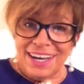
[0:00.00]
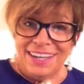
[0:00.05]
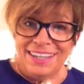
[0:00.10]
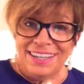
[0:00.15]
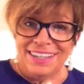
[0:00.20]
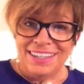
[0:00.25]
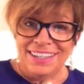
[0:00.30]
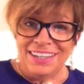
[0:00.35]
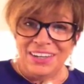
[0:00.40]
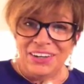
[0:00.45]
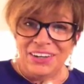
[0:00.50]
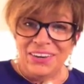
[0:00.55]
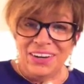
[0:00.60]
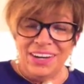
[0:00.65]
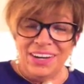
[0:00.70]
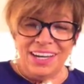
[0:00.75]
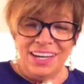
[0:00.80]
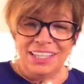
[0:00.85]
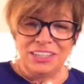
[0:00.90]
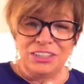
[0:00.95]
And, you know,
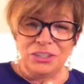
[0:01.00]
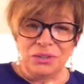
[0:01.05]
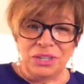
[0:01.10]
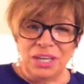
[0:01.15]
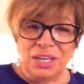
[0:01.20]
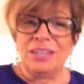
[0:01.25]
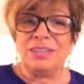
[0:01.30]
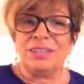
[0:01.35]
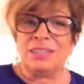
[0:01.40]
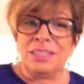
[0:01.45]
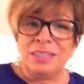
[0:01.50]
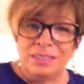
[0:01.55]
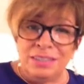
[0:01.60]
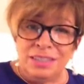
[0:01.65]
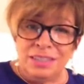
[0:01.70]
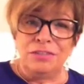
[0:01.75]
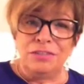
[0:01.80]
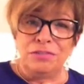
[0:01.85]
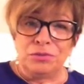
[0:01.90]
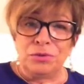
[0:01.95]
it's okay because I
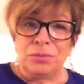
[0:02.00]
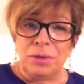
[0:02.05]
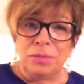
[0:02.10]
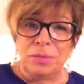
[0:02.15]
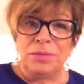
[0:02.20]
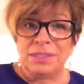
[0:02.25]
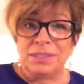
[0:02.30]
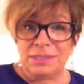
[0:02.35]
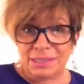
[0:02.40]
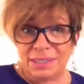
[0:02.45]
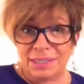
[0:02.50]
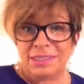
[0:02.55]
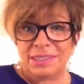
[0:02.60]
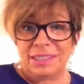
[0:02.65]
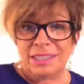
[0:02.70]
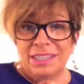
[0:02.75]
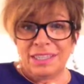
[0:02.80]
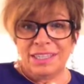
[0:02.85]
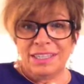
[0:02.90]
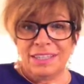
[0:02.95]
did it for my business.
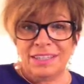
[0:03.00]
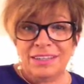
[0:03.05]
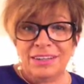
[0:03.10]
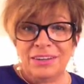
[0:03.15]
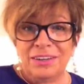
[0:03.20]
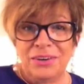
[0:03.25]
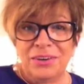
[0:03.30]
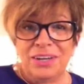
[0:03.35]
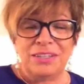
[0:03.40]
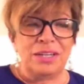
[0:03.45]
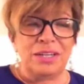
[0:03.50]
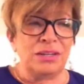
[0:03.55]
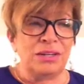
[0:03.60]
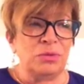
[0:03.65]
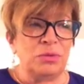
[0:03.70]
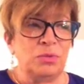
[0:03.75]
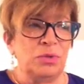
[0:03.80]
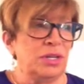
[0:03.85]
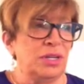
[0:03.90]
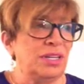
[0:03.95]
You know, it, it,
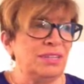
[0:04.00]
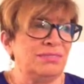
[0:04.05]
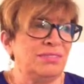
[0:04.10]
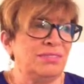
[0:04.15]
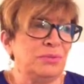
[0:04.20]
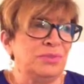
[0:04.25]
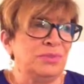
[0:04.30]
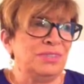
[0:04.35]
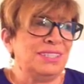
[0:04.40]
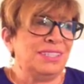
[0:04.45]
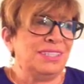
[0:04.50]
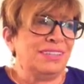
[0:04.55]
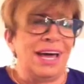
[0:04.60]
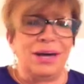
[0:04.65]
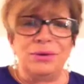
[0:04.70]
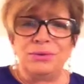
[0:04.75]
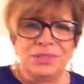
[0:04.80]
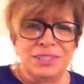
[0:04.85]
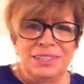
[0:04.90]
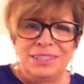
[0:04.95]
it was
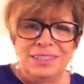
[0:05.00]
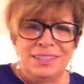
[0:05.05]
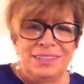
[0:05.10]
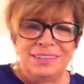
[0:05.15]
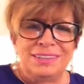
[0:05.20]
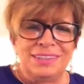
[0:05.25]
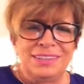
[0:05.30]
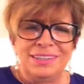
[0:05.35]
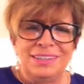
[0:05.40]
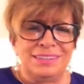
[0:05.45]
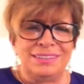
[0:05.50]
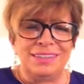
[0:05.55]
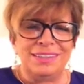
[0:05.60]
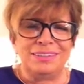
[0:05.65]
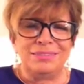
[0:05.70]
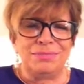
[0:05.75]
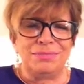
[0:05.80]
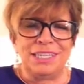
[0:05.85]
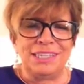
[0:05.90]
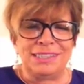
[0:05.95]
lousy. It, it
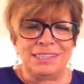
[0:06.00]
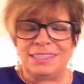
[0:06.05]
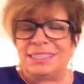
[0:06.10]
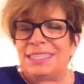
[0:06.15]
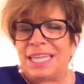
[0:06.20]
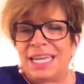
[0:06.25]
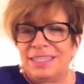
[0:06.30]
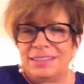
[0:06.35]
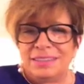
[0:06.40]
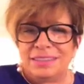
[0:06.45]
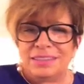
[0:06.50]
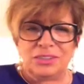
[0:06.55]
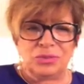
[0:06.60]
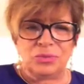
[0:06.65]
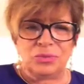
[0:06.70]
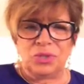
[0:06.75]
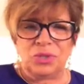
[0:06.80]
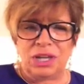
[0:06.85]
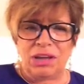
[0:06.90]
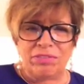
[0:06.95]
didn't make sense,
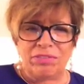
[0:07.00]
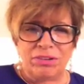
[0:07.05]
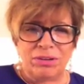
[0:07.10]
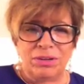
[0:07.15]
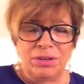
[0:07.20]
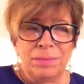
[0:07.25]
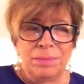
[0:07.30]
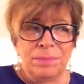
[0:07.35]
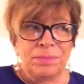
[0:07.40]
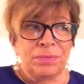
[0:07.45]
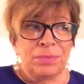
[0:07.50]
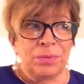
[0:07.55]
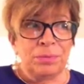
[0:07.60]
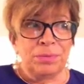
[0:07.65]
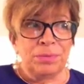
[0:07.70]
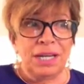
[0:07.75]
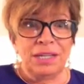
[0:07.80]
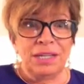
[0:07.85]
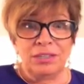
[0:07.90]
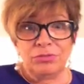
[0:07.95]
whatever.
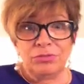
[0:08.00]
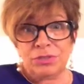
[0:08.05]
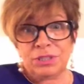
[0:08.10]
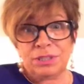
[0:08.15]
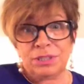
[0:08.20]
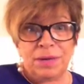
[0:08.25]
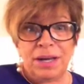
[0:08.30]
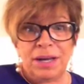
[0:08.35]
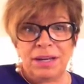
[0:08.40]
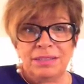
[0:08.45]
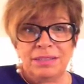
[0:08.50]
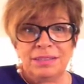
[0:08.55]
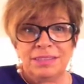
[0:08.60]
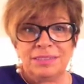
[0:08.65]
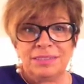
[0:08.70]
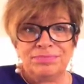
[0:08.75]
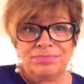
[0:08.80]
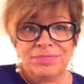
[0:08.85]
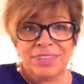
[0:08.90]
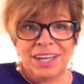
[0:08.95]
But I had good
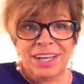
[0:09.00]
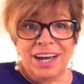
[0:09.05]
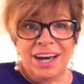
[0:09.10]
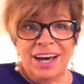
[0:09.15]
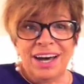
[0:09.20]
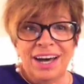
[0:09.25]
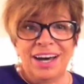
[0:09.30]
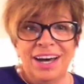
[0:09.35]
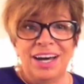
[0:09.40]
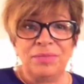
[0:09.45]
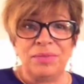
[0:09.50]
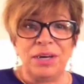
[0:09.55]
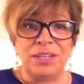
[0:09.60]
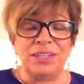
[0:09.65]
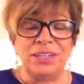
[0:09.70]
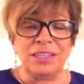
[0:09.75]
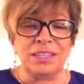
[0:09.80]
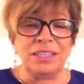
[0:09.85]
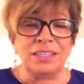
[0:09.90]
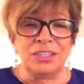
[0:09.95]
response. Um,
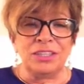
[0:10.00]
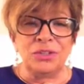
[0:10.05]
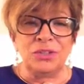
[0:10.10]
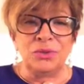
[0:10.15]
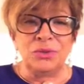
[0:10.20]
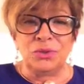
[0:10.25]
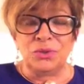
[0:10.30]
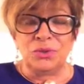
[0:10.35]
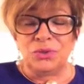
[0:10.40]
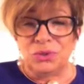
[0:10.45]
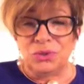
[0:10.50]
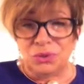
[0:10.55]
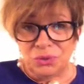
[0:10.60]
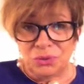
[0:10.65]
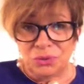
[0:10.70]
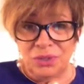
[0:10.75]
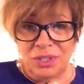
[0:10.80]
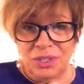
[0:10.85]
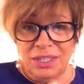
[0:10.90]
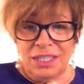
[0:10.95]
another thing you can
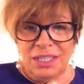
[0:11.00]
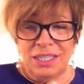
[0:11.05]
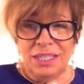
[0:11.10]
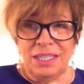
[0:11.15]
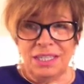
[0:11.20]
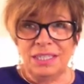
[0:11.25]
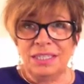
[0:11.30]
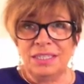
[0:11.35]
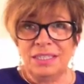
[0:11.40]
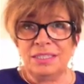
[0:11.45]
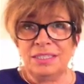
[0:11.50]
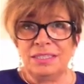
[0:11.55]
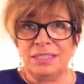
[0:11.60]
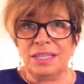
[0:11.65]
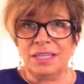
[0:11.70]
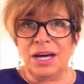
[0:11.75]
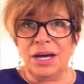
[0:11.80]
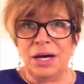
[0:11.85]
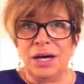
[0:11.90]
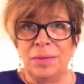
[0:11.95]
do is
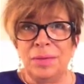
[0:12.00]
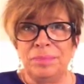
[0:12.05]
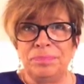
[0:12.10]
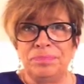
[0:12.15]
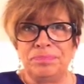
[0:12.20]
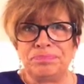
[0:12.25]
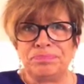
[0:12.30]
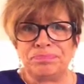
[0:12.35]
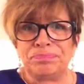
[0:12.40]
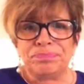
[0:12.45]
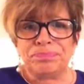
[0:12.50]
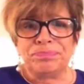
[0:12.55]
um,